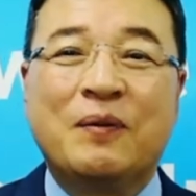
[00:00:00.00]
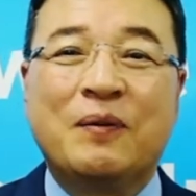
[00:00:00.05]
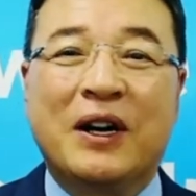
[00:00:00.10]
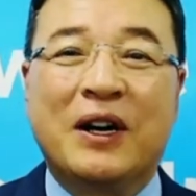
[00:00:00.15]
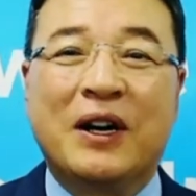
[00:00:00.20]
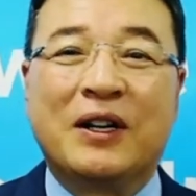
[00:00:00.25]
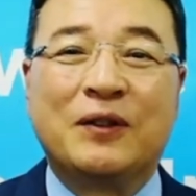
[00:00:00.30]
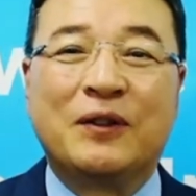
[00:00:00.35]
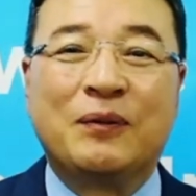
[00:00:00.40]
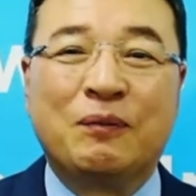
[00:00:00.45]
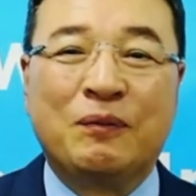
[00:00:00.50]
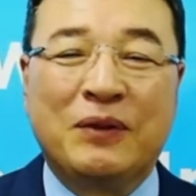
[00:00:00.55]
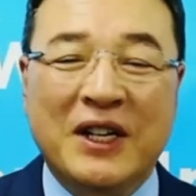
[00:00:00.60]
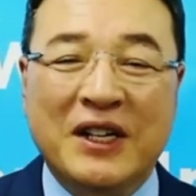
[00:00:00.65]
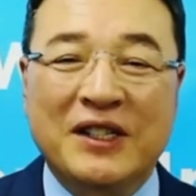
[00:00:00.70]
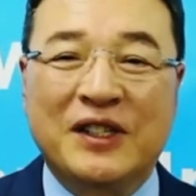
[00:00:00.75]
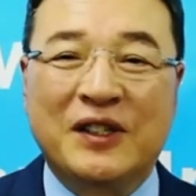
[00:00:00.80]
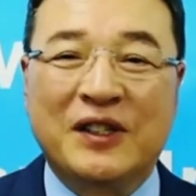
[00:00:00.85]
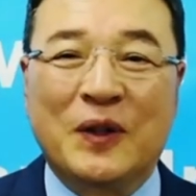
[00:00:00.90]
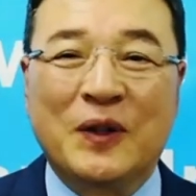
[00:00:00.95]
But
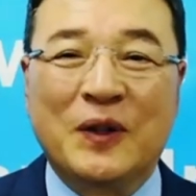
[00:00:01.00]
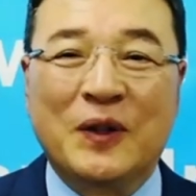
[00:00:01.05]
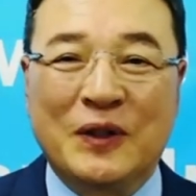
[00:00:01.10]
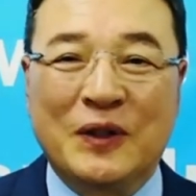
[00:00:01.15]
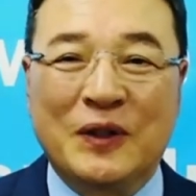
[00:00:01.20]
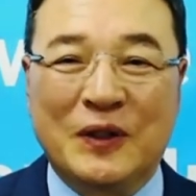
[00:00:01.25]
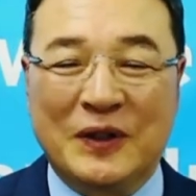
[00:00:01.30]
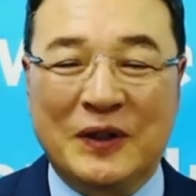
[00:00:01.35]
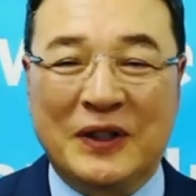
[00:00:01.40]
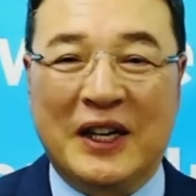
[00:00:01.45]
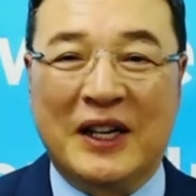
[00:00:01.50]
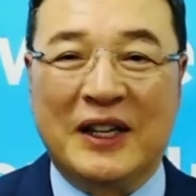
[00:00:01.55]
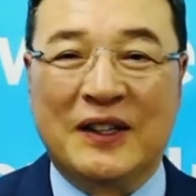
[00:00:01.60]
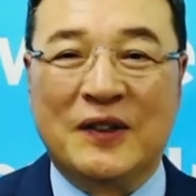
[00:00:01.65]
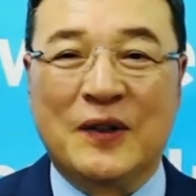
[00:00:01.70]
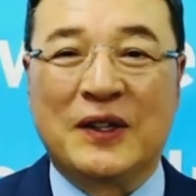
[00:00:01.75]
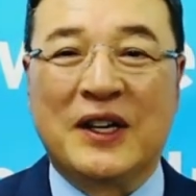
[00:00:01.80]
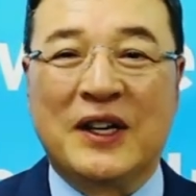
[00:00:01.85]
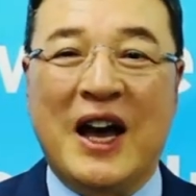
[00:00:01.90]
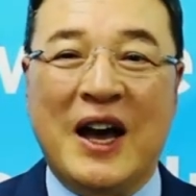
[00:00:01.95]
please don't do that.
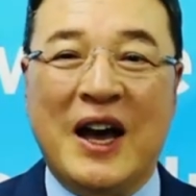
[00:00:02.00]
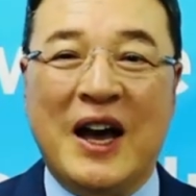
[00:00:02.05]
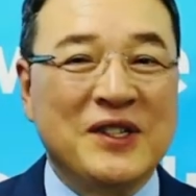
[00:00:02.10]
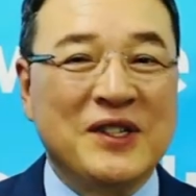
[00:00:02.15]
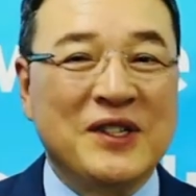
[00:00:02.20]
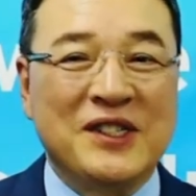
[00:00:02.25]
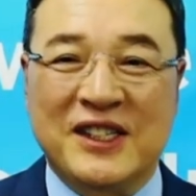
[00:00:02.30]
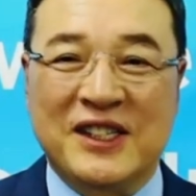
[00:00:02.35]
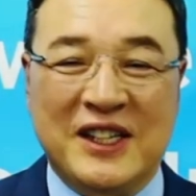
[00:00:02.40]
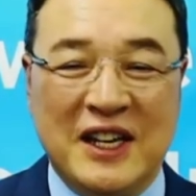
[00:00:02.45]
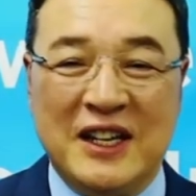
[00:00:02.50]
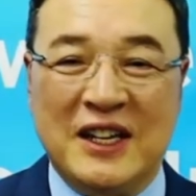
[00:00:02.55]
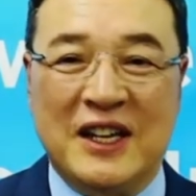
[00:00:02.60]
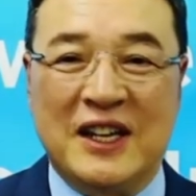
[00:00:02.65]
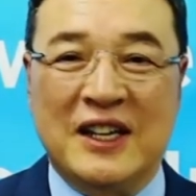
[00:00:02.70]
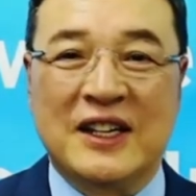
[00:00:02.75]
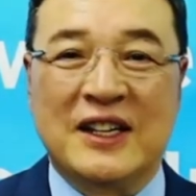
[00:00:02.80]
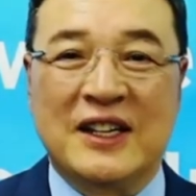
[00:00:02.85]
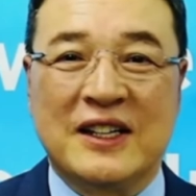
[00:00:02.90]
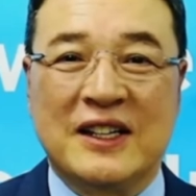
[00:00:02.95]
Okay, I'm just
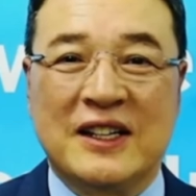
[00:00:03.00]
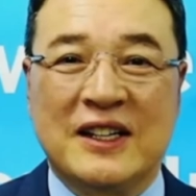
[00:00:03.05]
kidding.